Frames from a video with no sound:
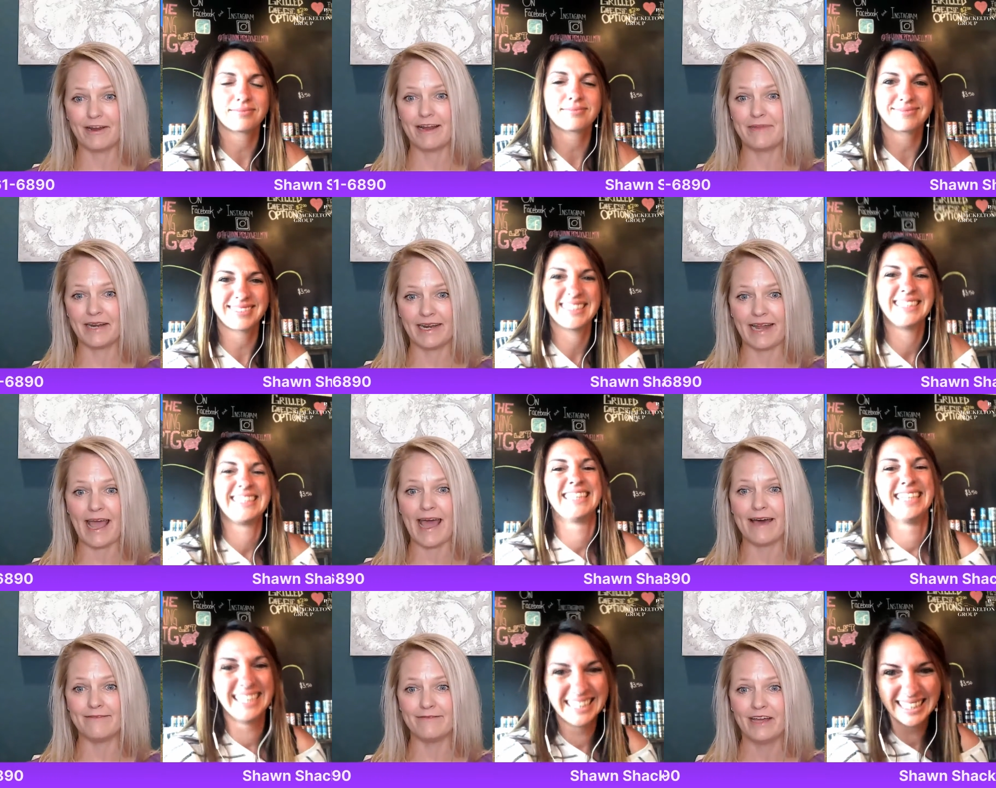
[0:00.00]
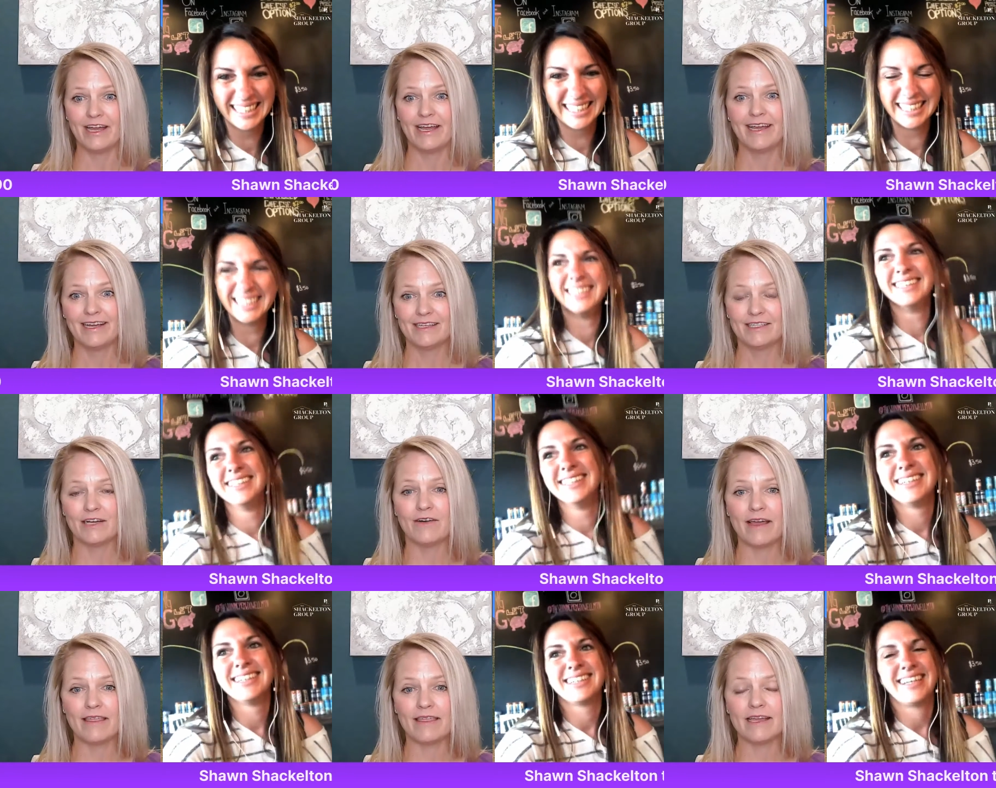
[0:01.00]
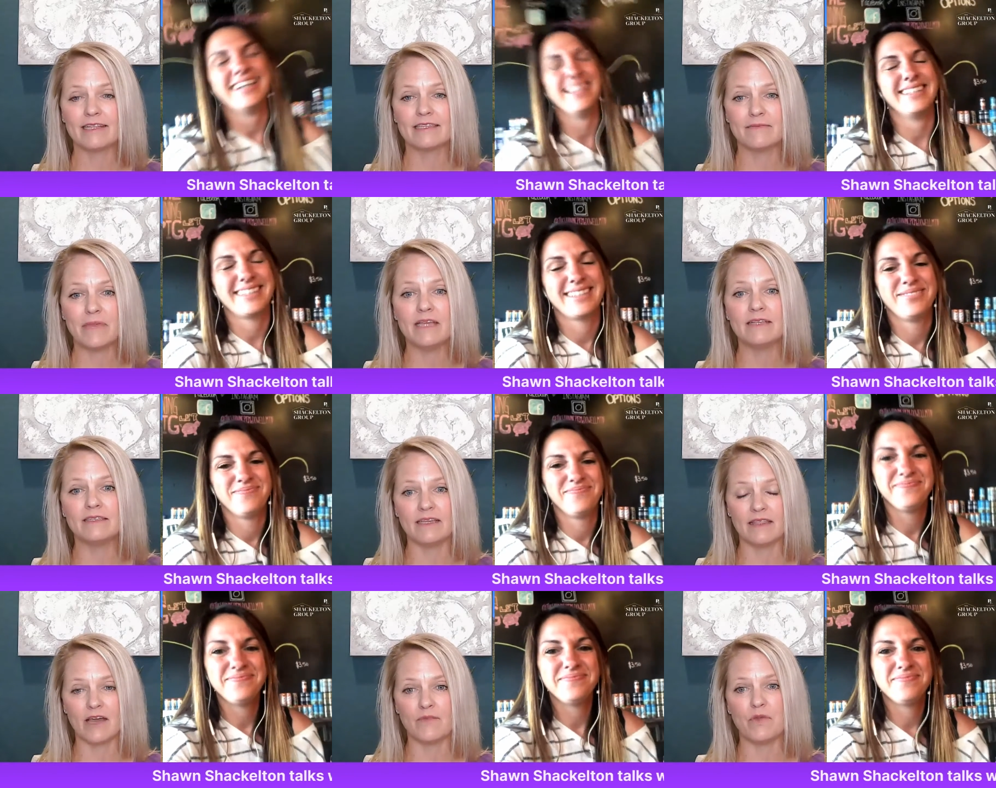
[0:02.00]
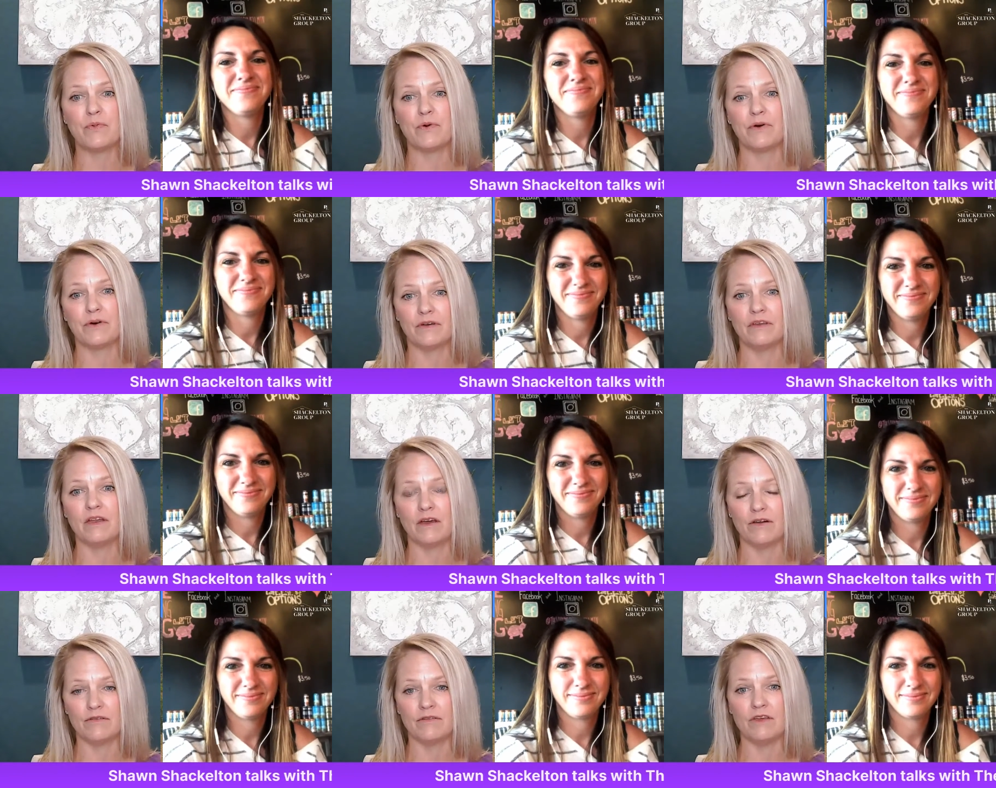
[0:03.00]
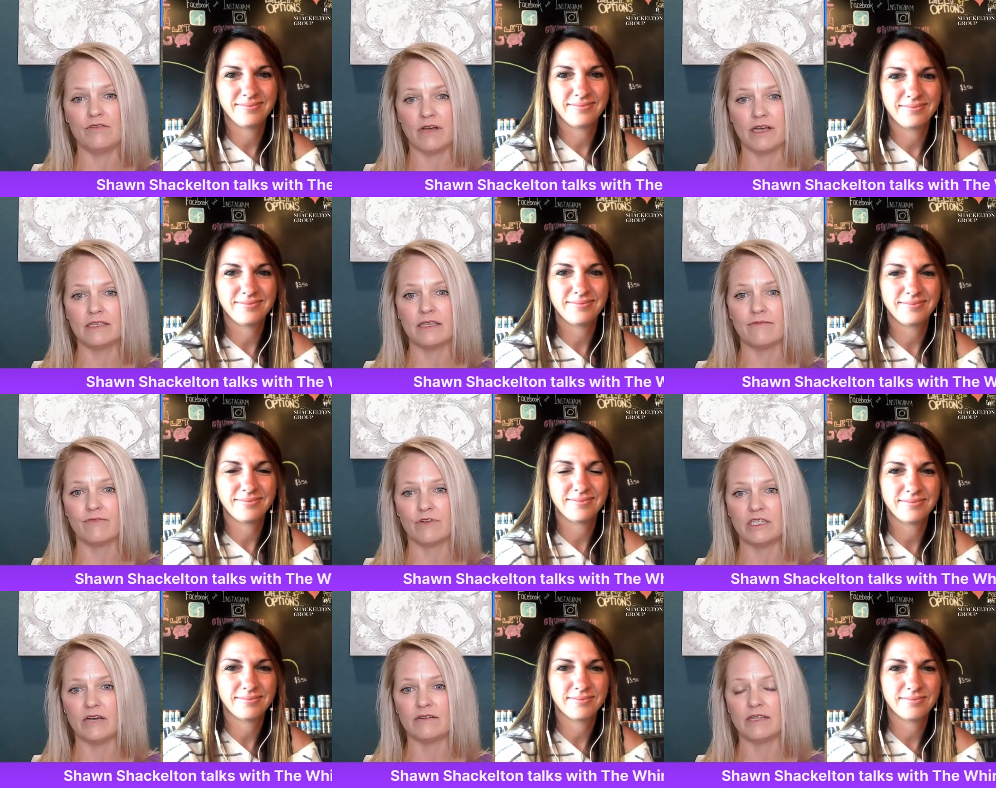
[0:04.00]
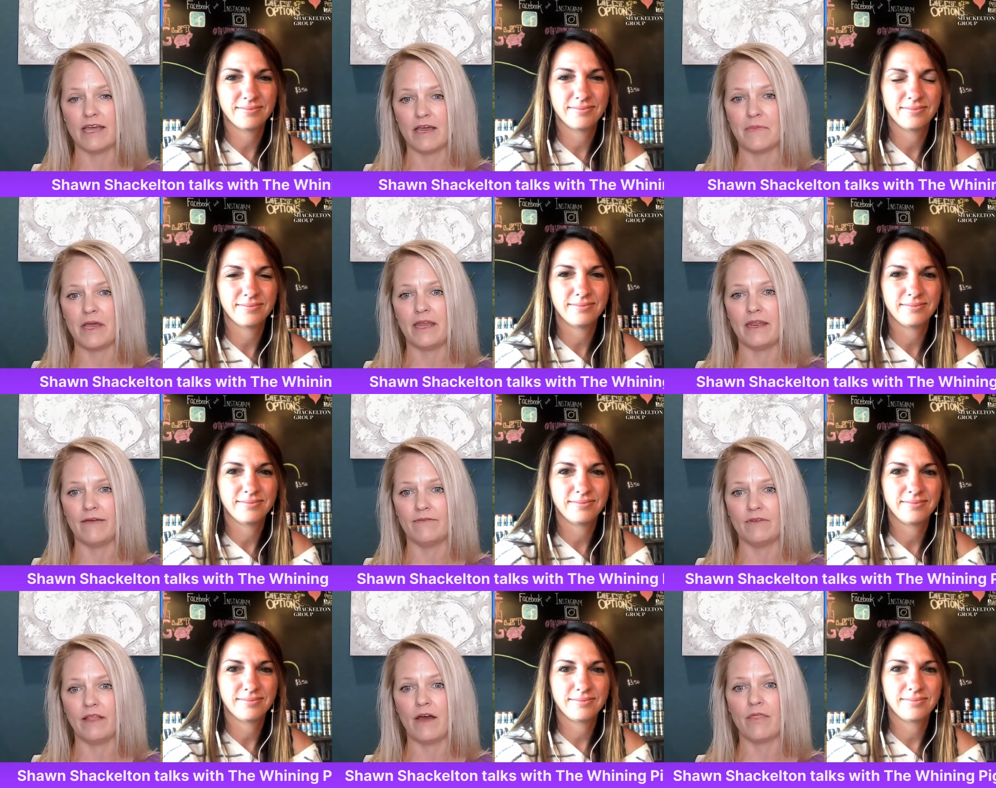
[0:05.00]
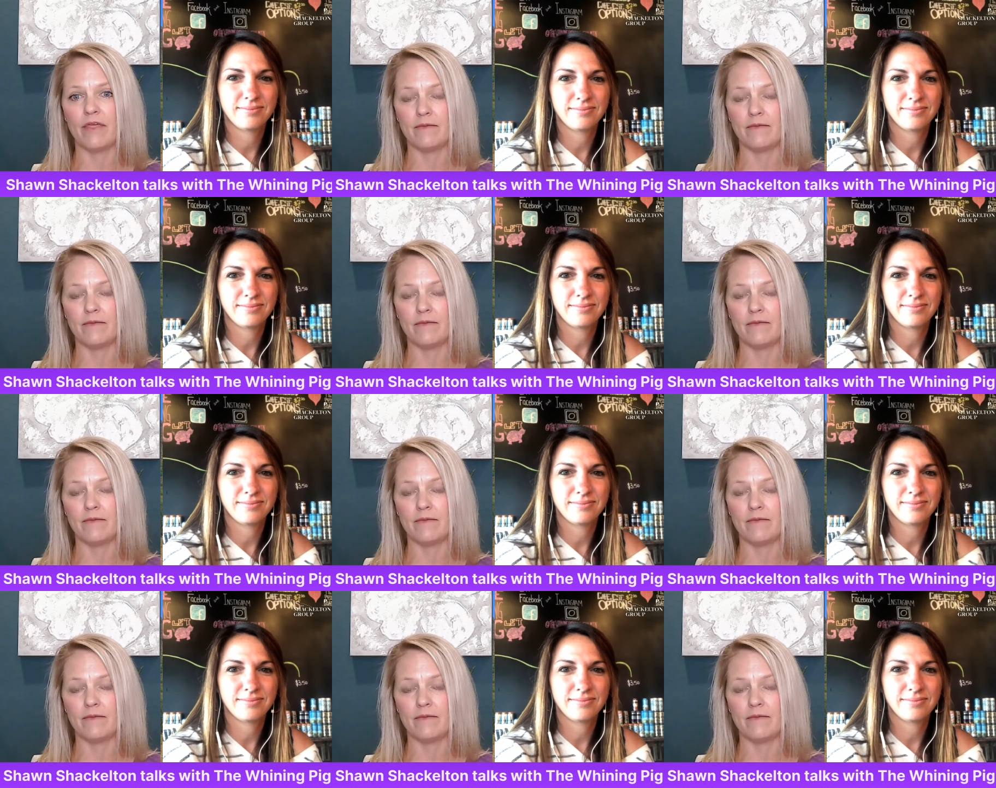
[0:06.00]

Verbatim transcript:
Speaker 1: for anybody to have. So I think yes. it's amazing that people, you know, that you guys have reached out to them and have allowed